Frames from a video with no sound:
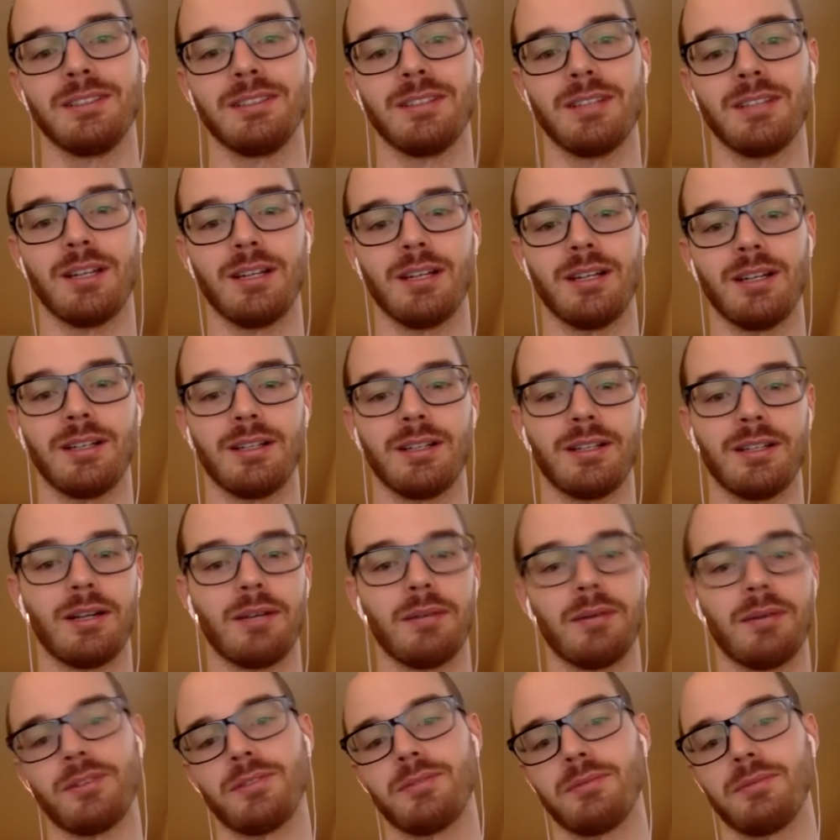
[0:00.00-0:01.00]
and
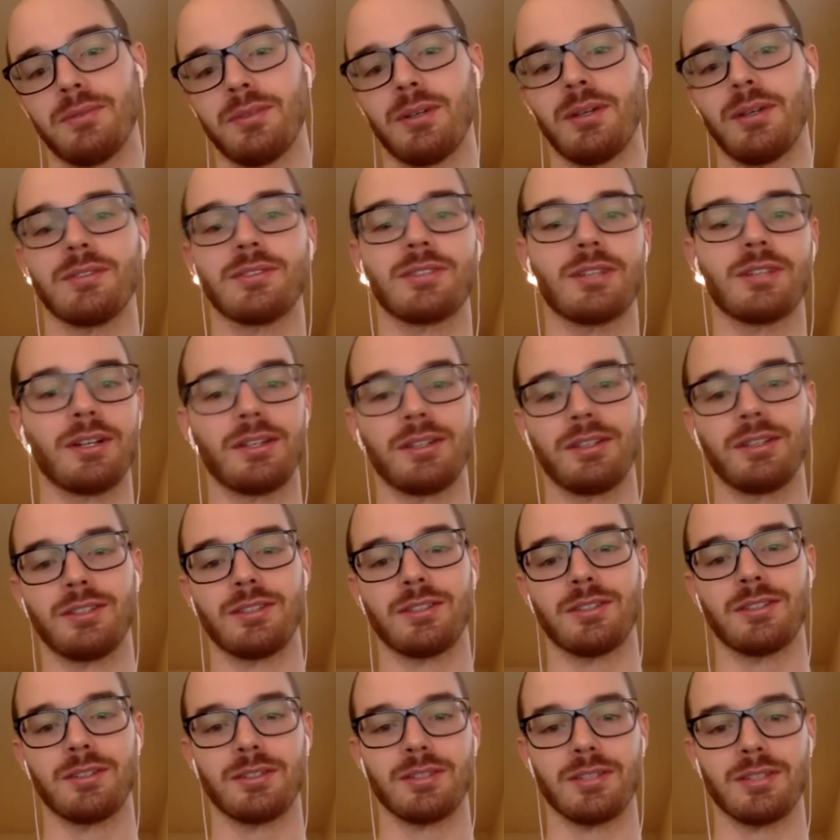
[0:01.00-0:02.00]
I'll also, starting
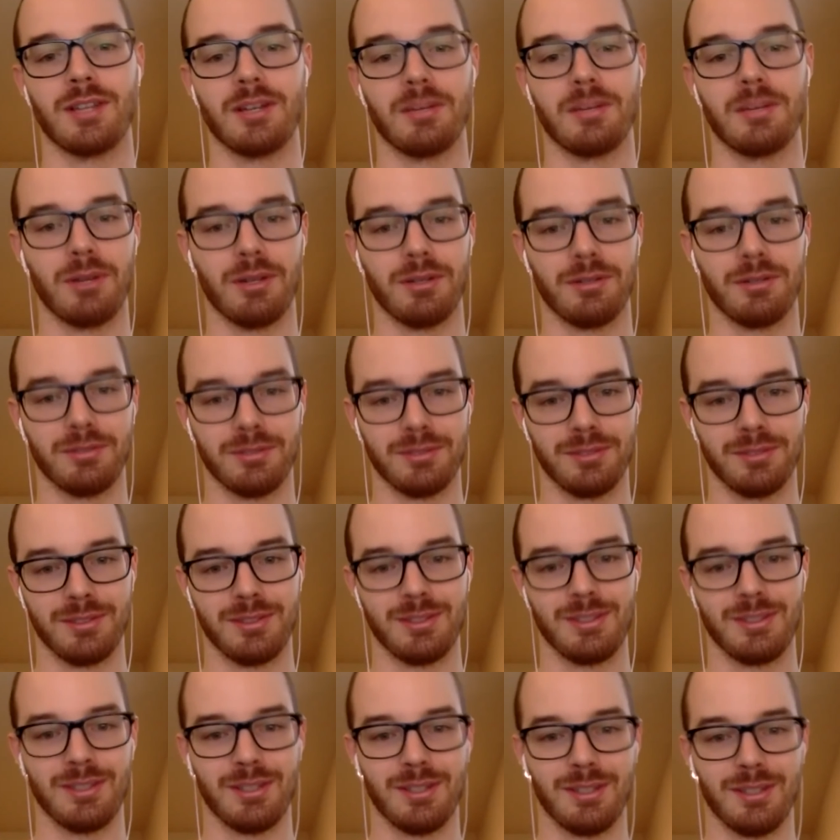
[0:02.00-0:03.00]
this Thursday, I'm off.
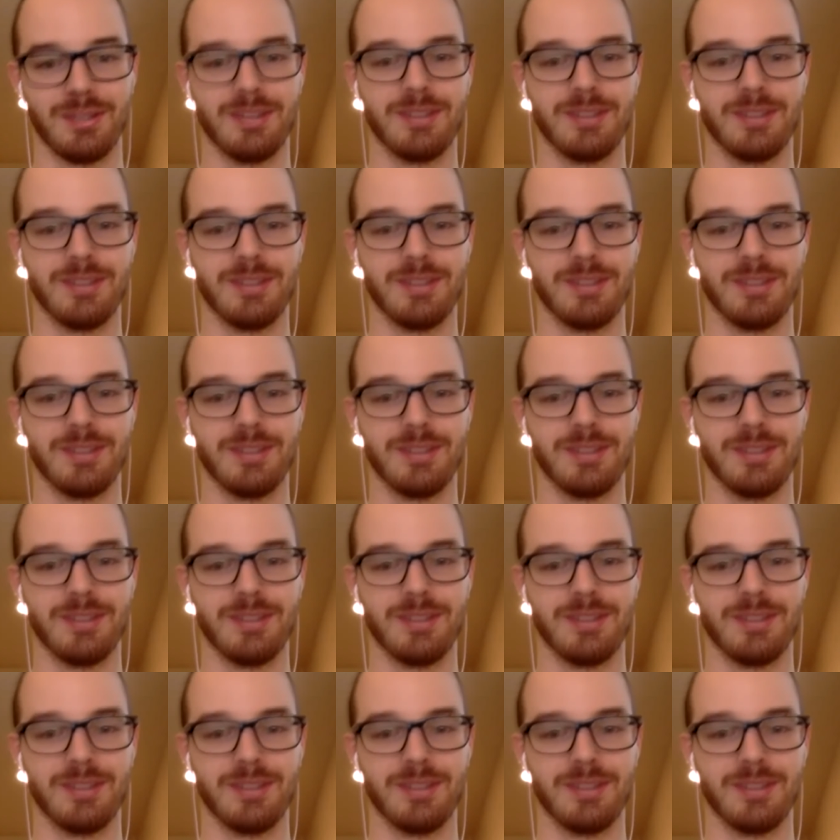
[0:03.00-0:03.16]
So